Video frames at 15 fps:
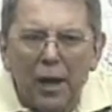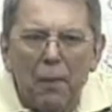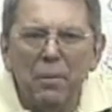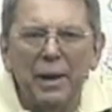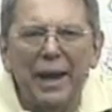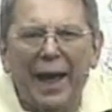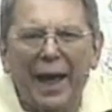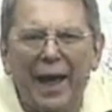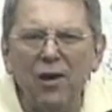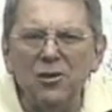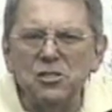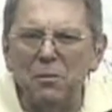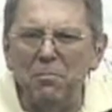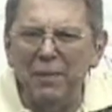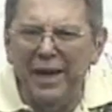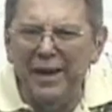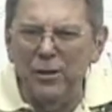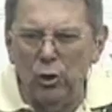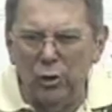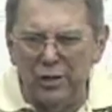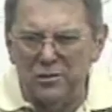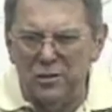but how's a man
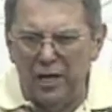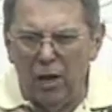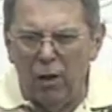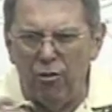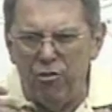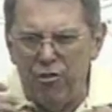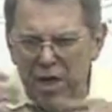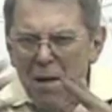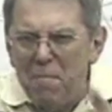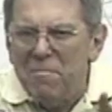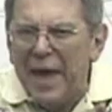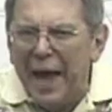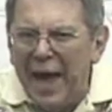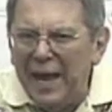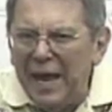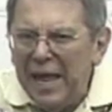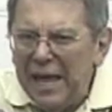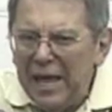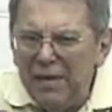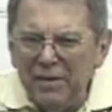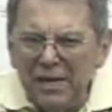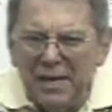going to tell them that
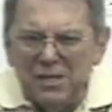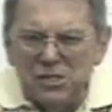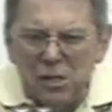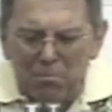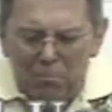if he doesn't